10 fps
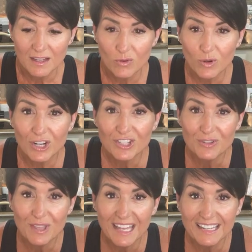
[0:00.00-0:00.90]
We're going to
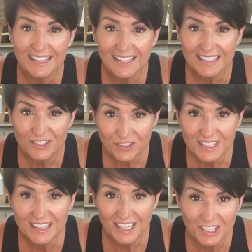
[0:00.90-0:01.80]
do that during
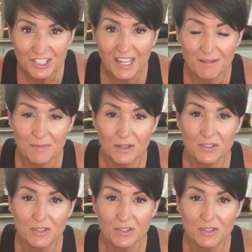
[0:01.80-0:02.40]
the lunchtime meal.